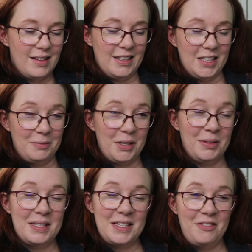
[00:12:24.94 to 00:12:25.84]
And when
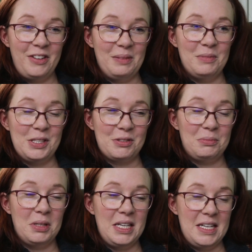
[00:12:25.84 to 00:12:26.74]
I say failed
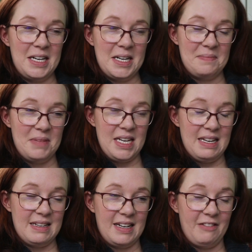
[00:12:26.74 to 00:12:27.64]
miserably, I
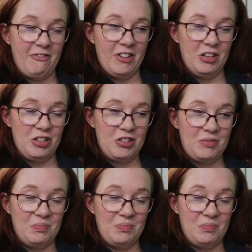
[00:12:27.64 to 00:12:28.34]
mean I finished